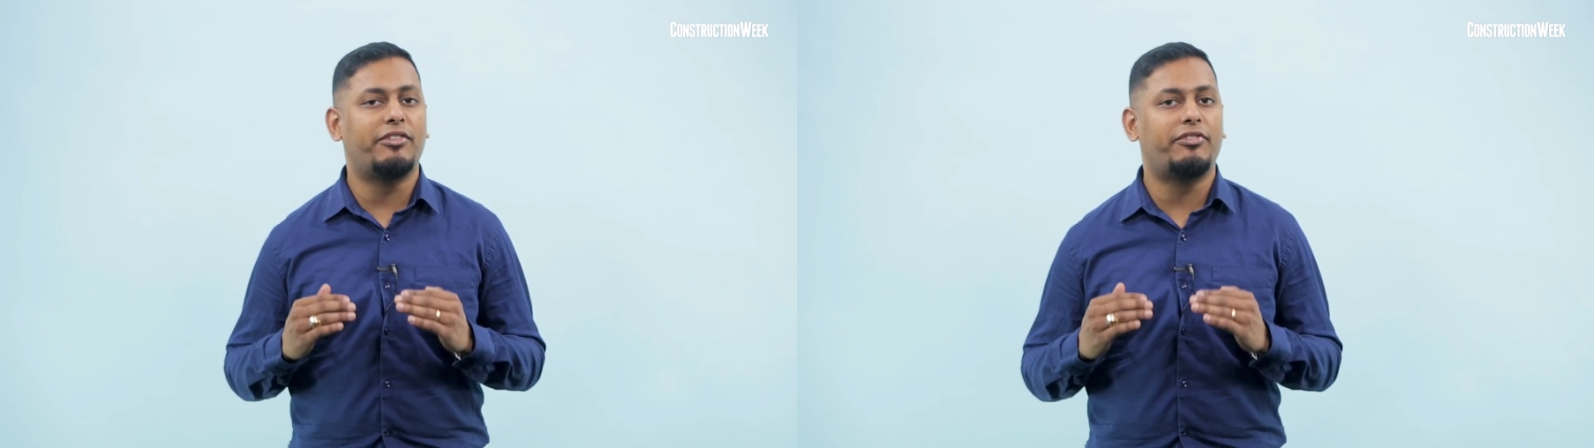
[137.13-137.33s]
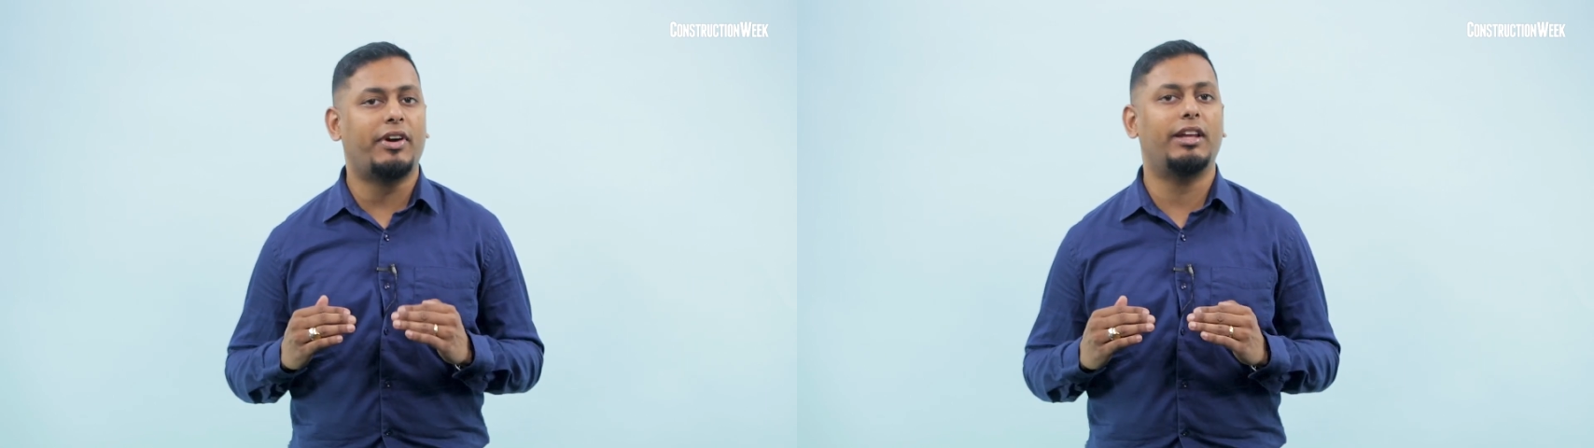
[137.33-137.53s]

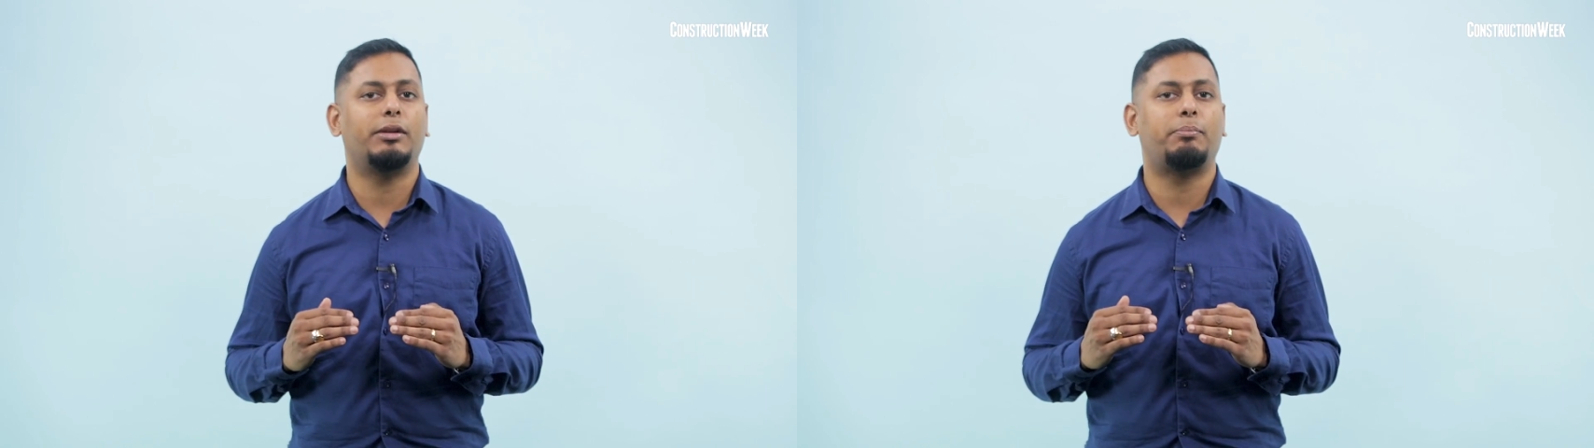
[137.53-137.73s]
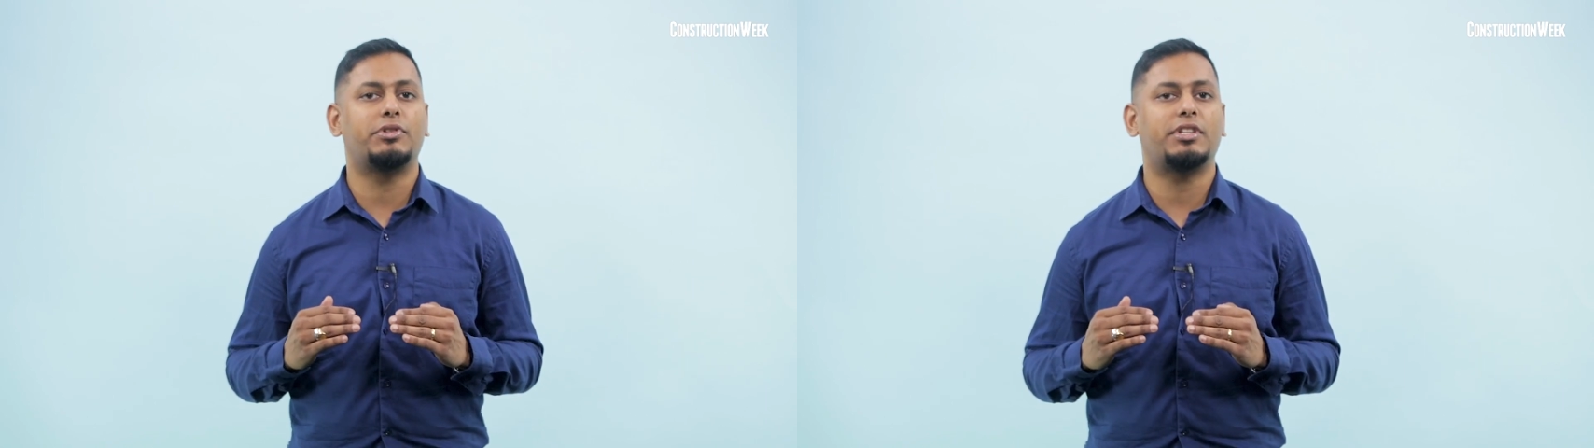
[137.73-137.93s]

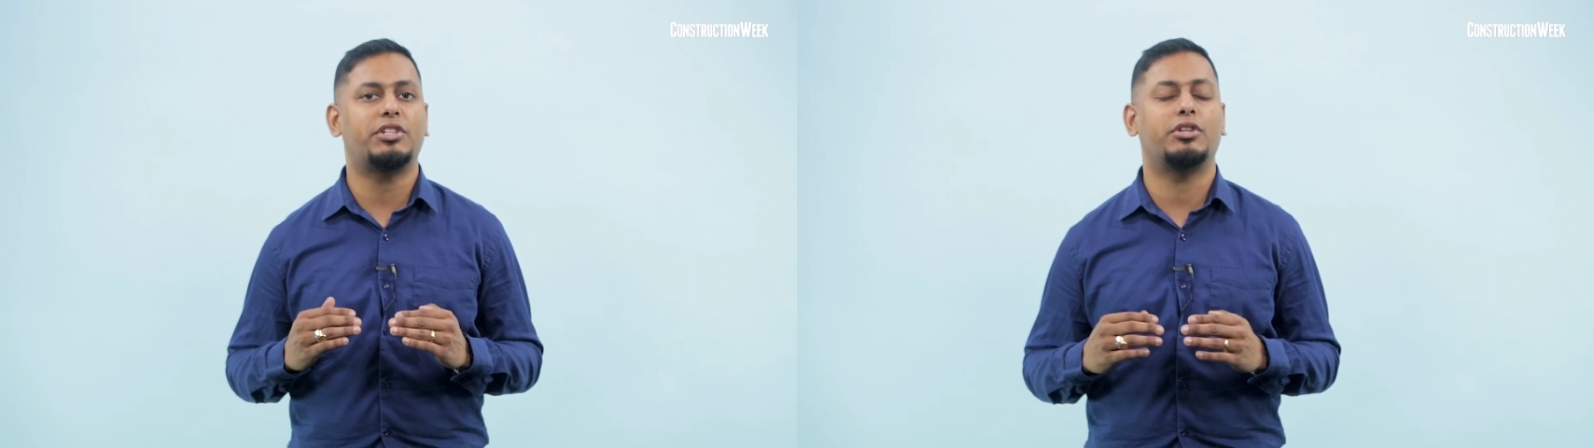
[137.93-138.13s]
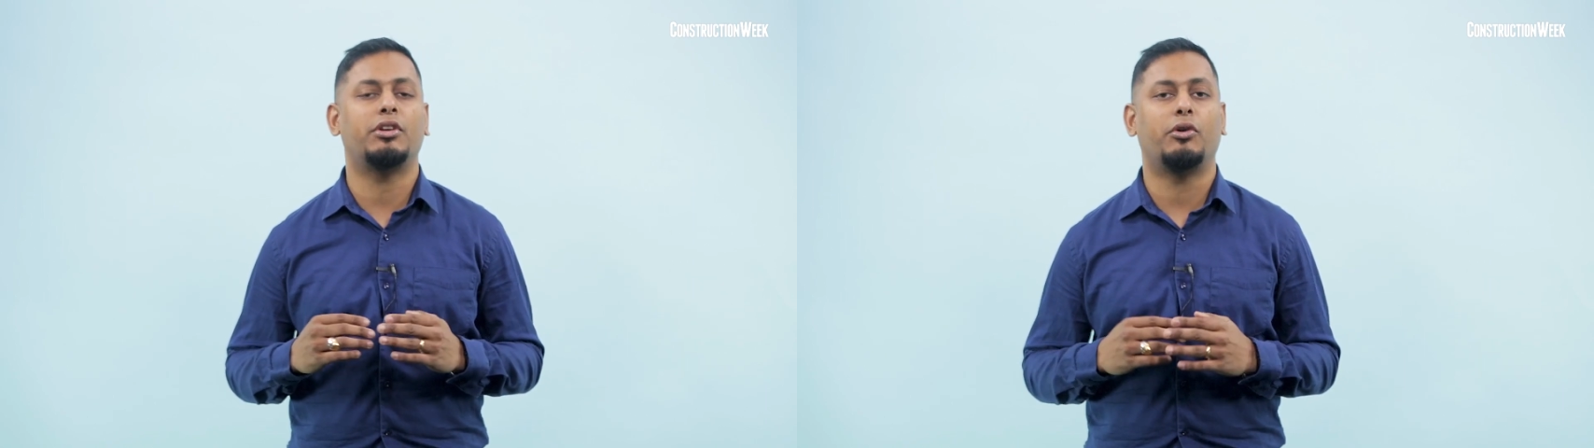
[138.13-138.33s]
final
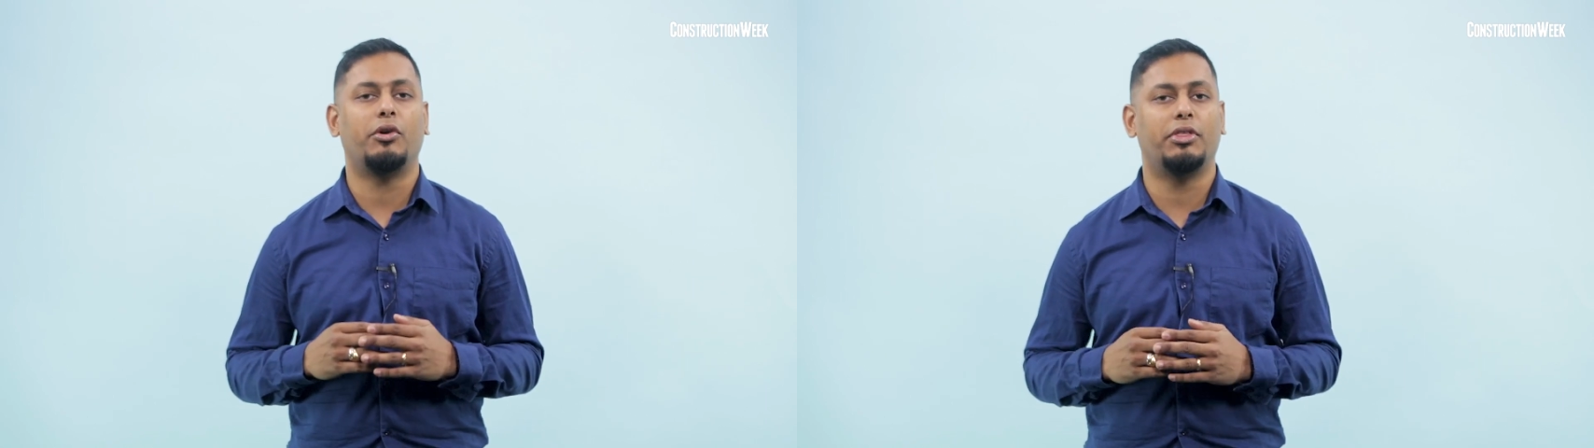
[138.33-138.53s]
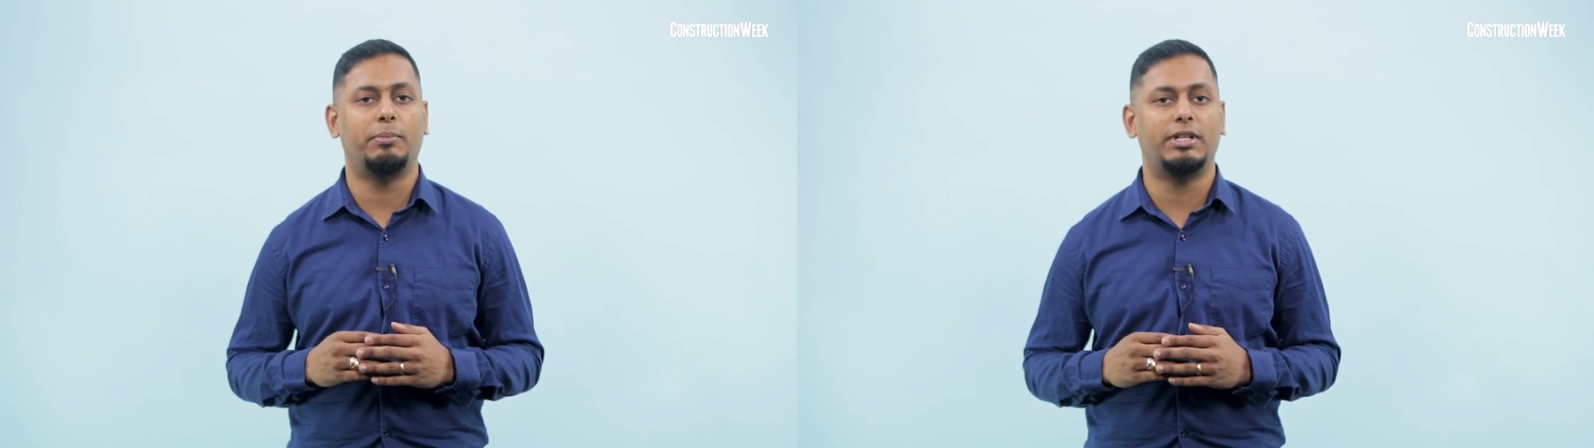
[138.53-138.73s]
position
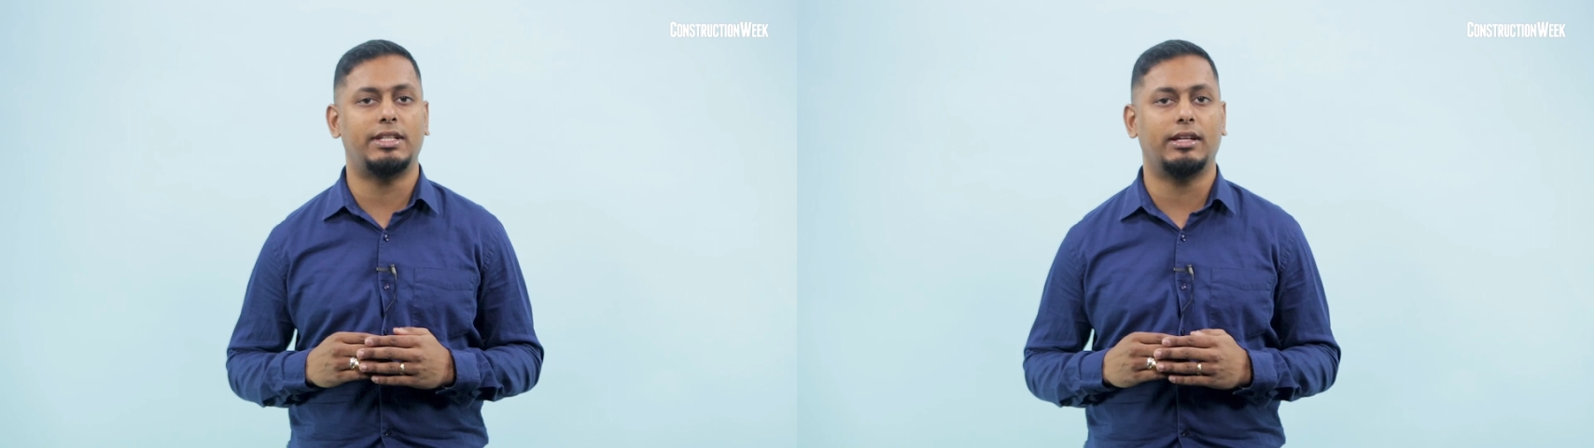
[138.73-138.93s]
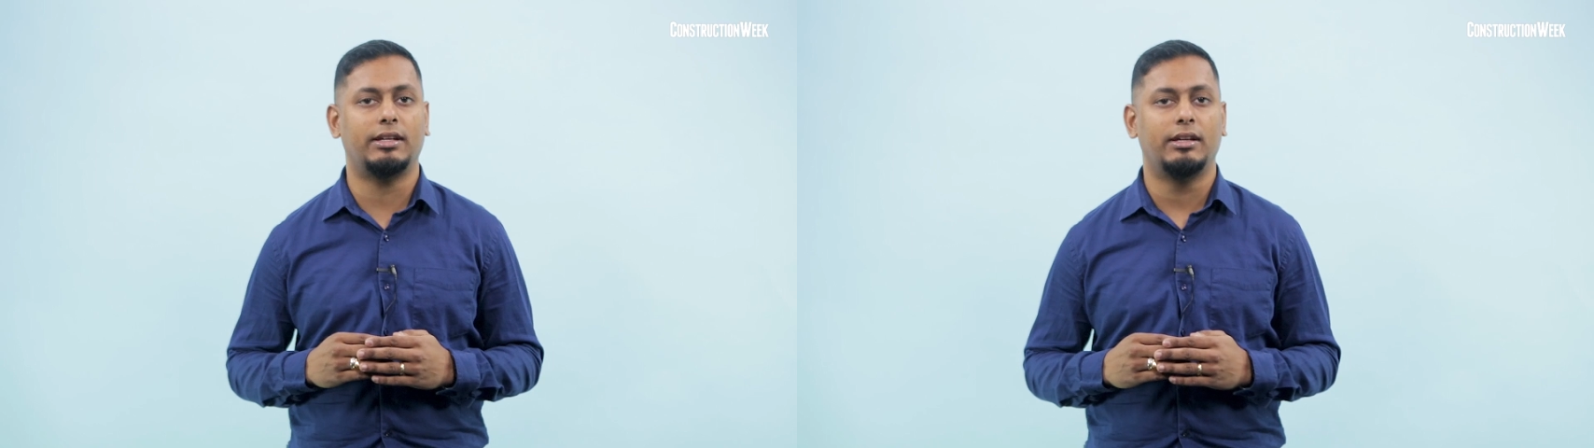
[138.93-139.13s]
on the
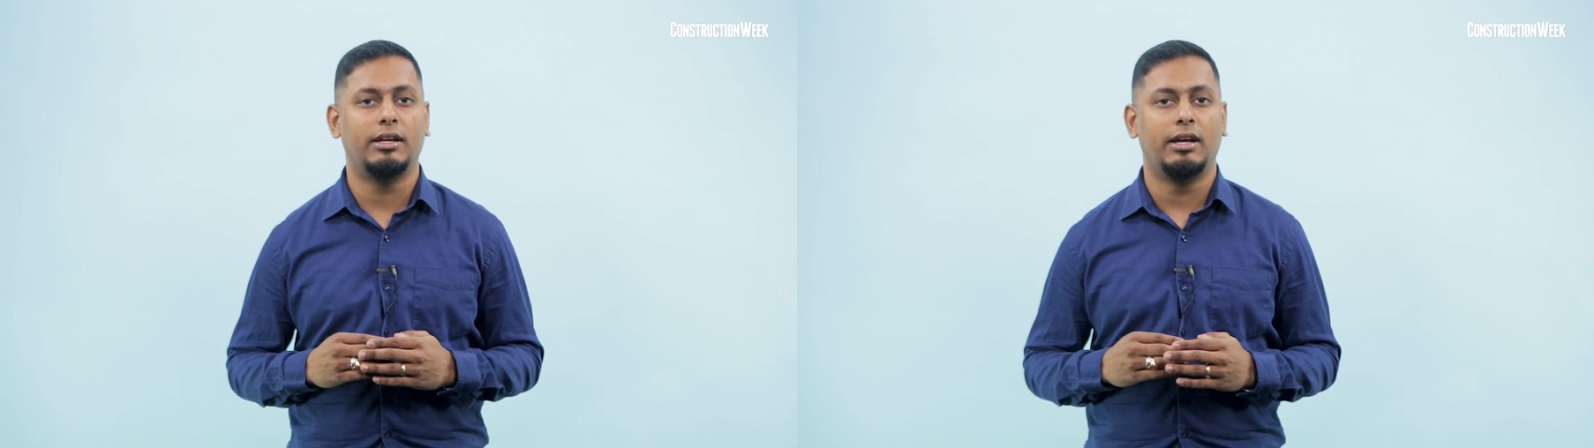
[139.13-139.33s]
building.